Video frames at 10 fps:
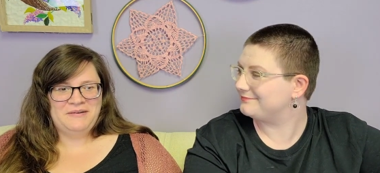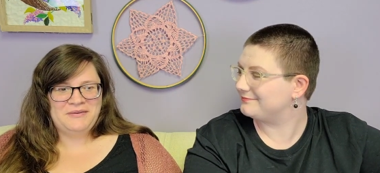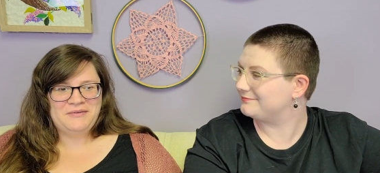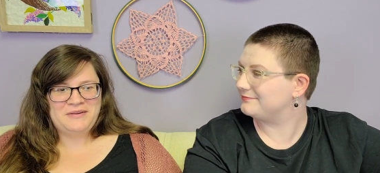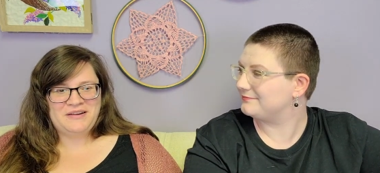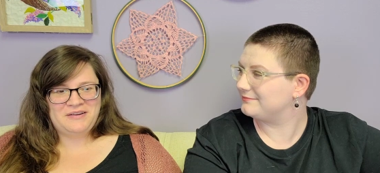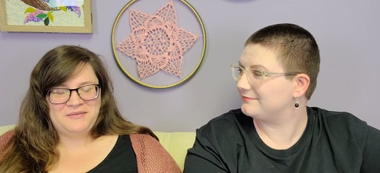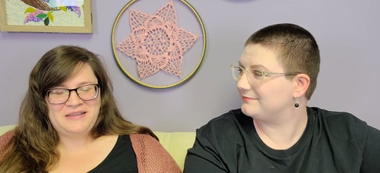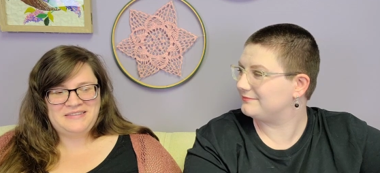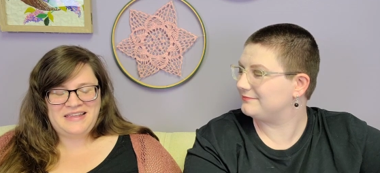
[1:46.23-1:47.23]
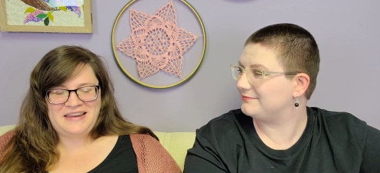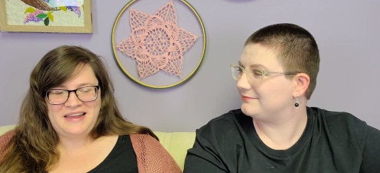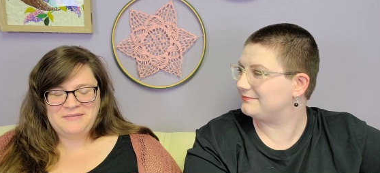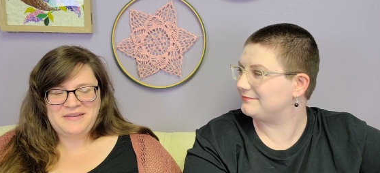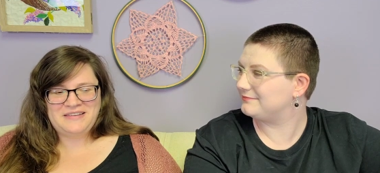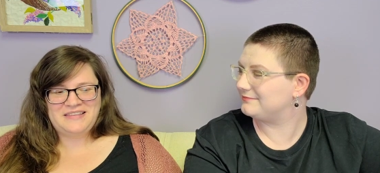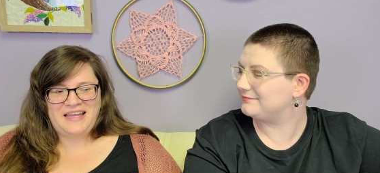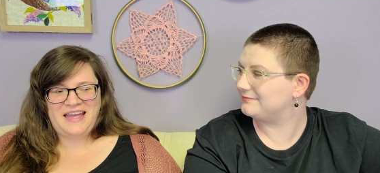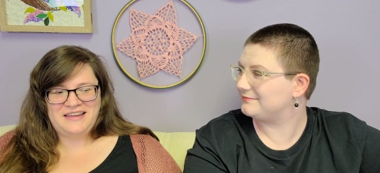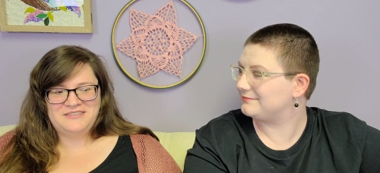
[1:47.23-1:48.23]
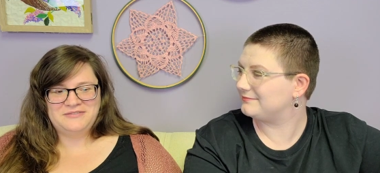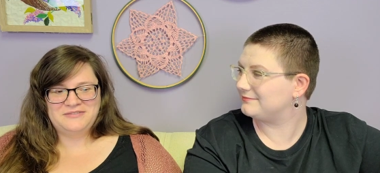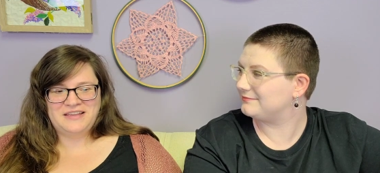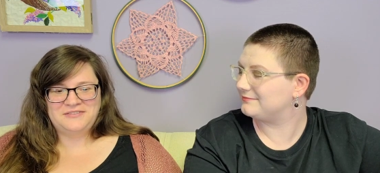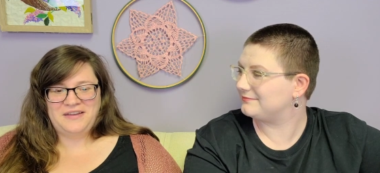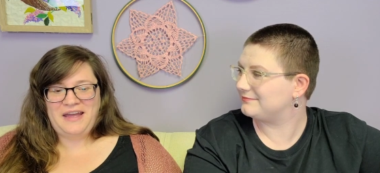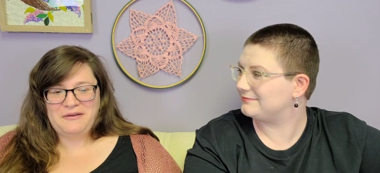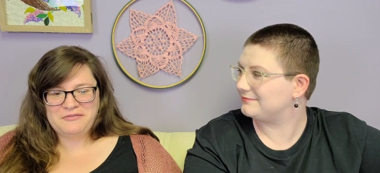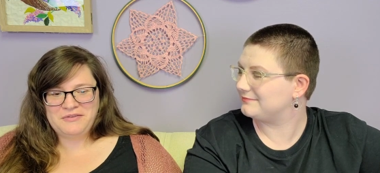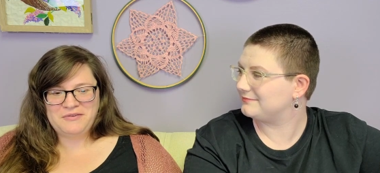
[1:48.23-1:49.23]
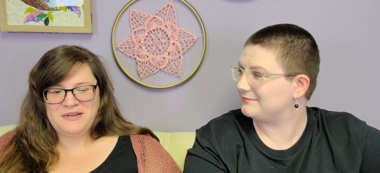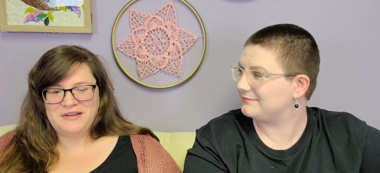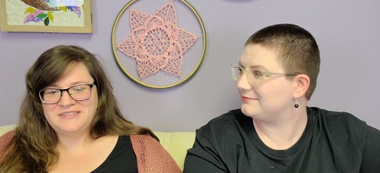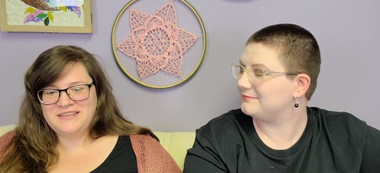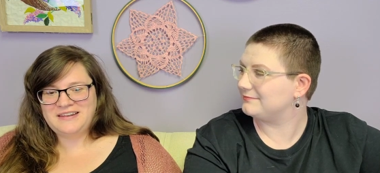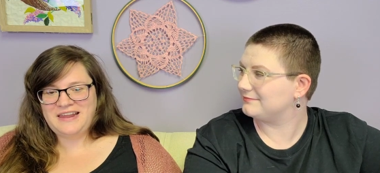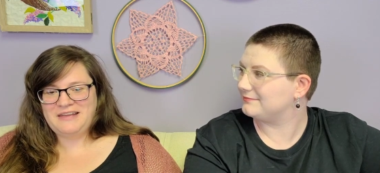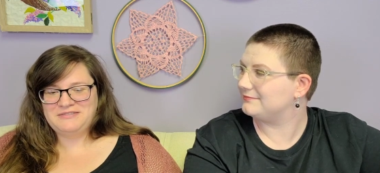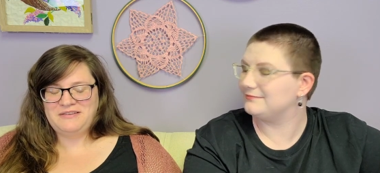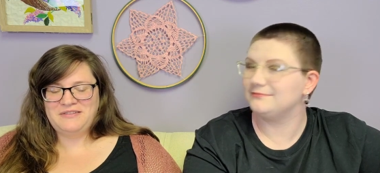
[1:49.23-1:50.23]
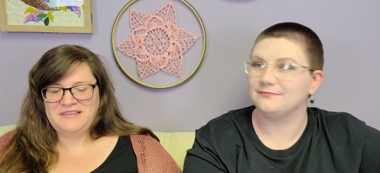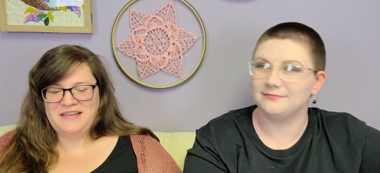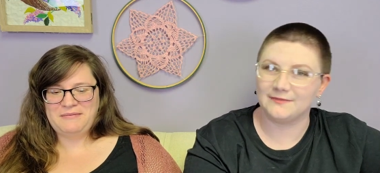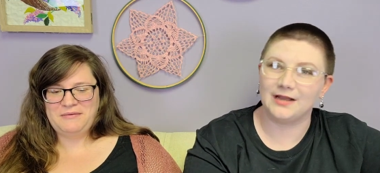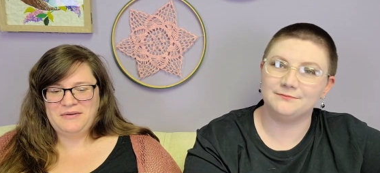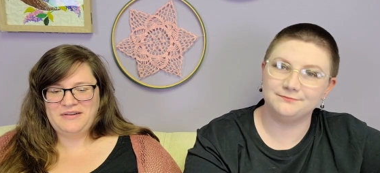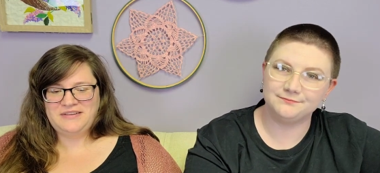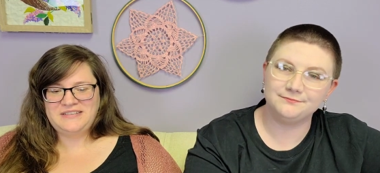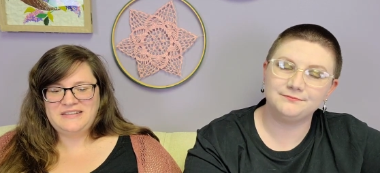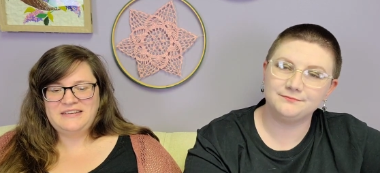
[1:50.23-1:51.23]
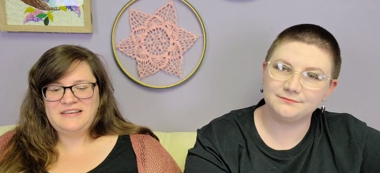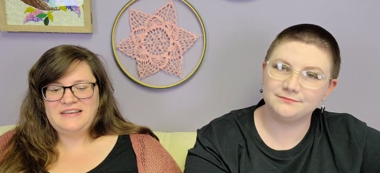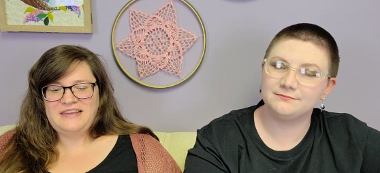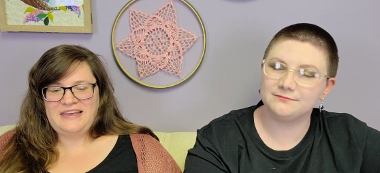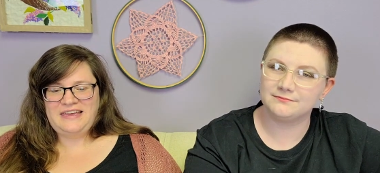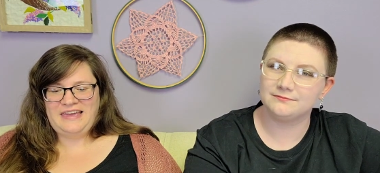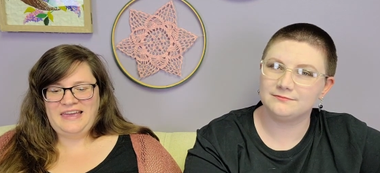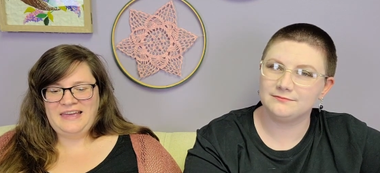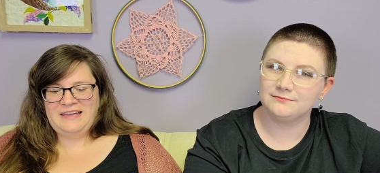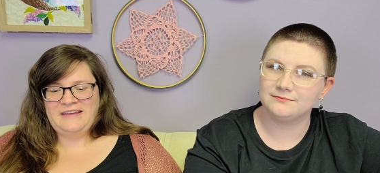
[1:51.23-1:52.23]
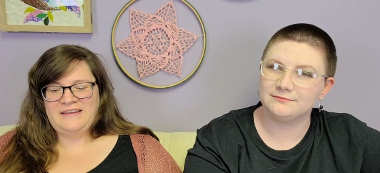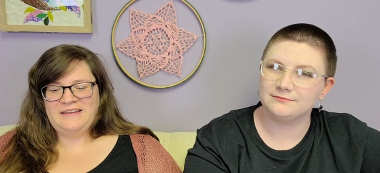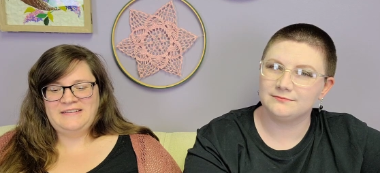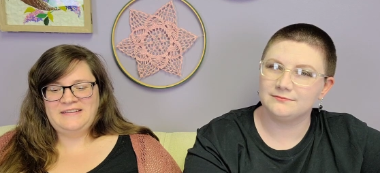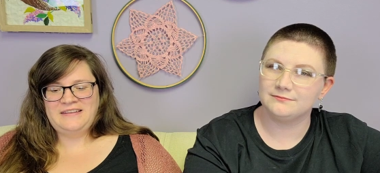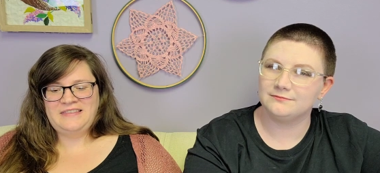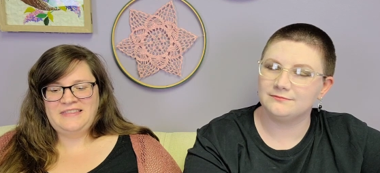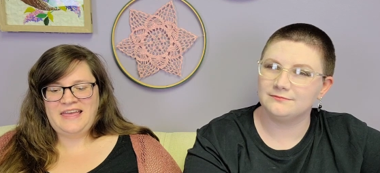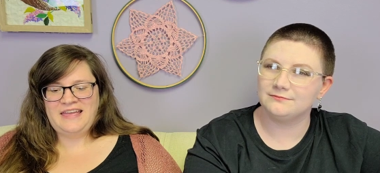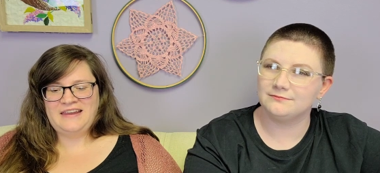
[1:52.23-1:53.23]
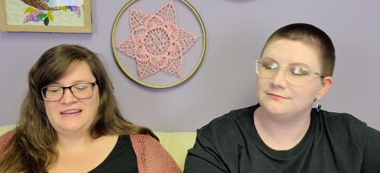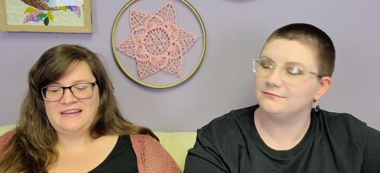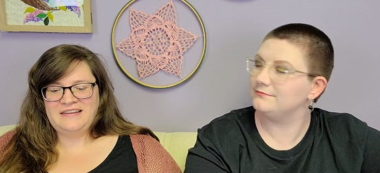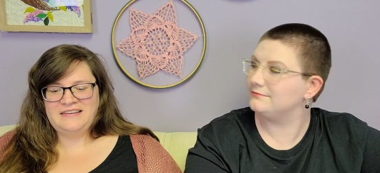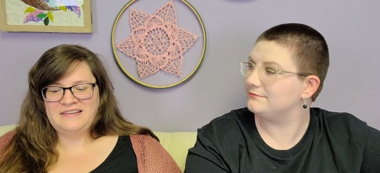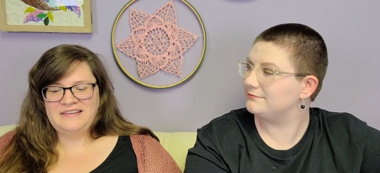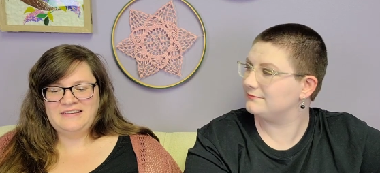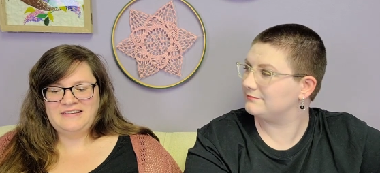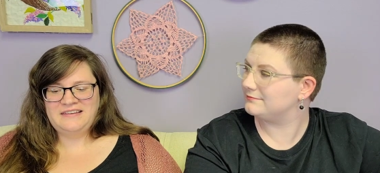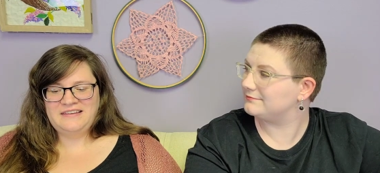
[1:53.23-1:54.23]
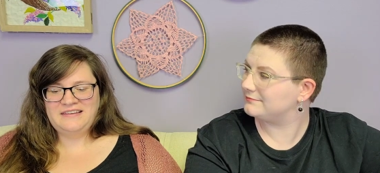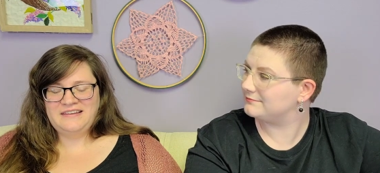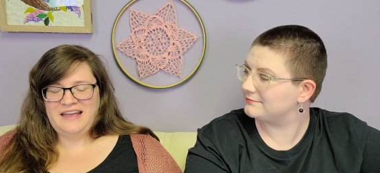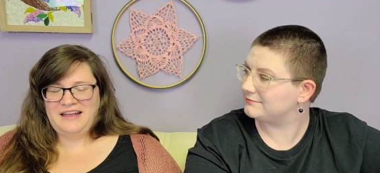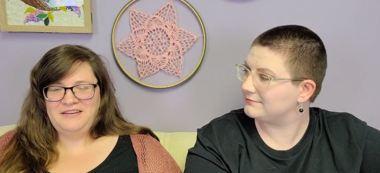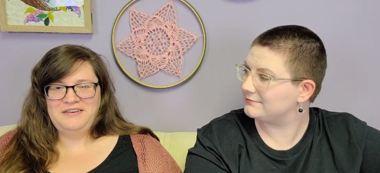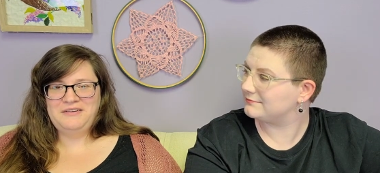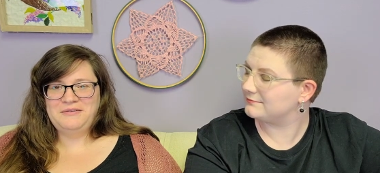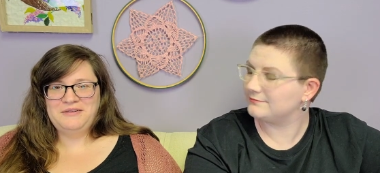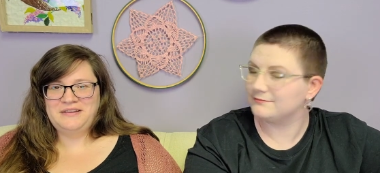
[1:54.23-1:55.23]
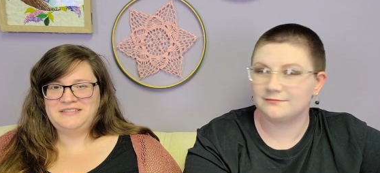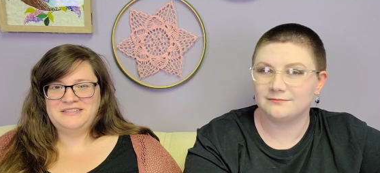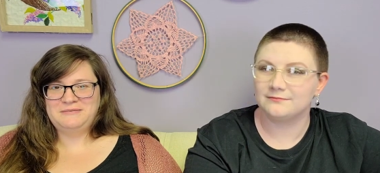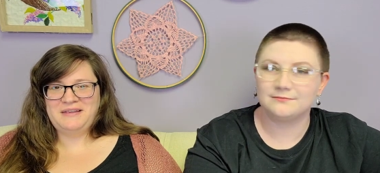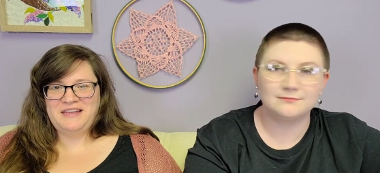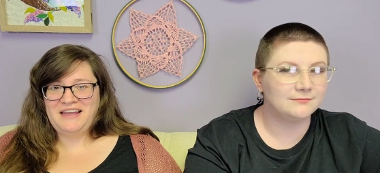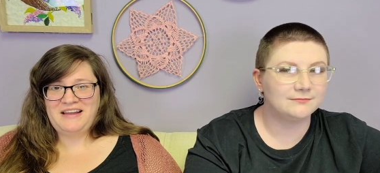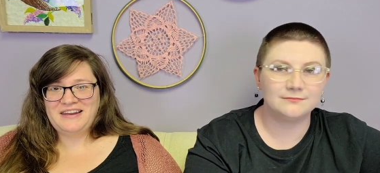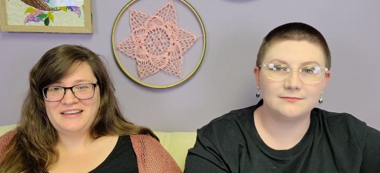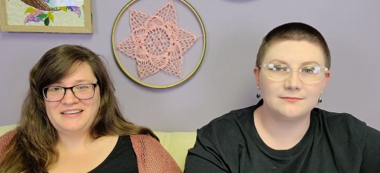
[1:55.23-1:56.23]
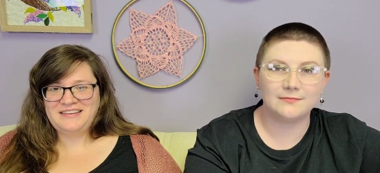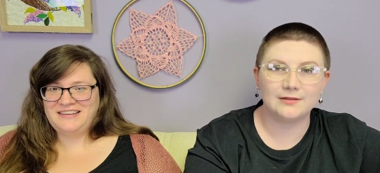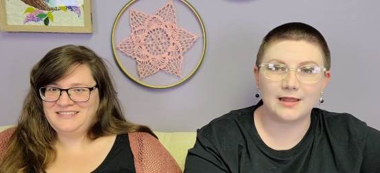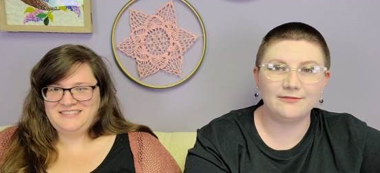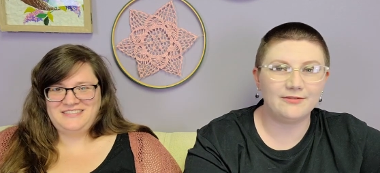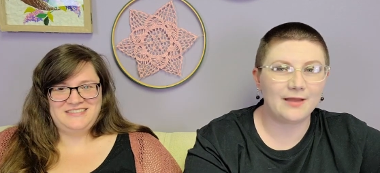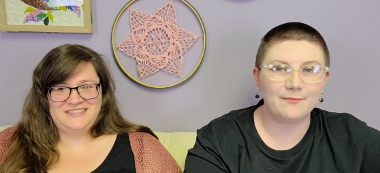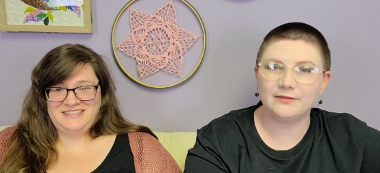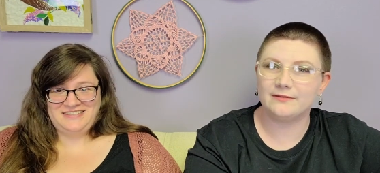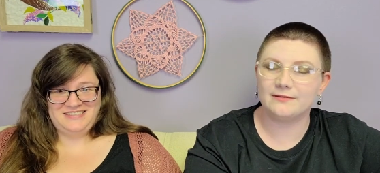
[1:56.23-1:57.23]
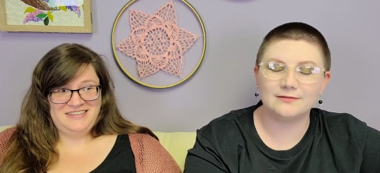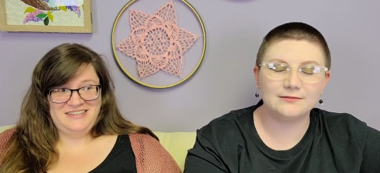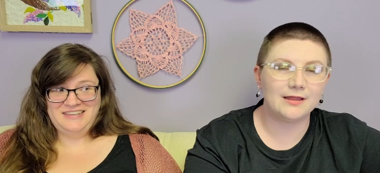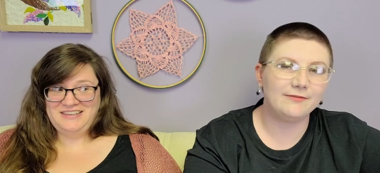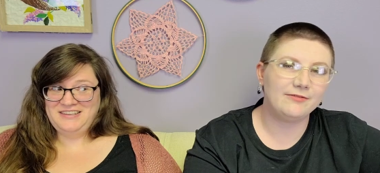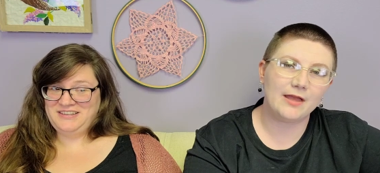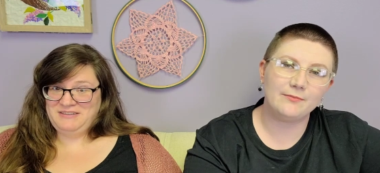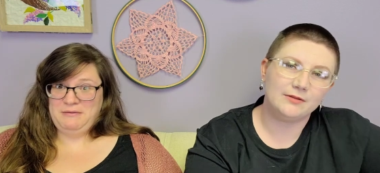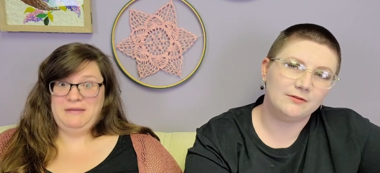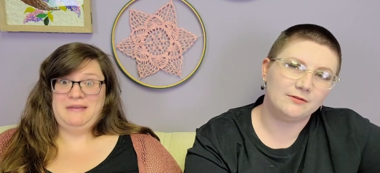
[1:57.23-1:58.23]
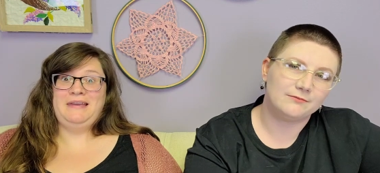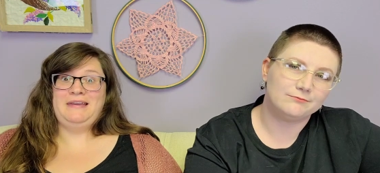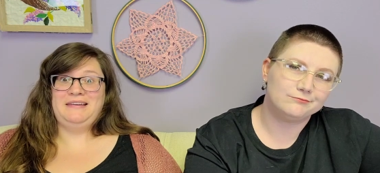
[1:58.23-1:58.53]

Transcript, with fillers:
Speaker 1: are recording on a Wednesday now because I had to schedule a house viewing on Sunday. It was the only time no. it worked. And then I don't know. It's just been chaotic. It's Life just happens. Life happens.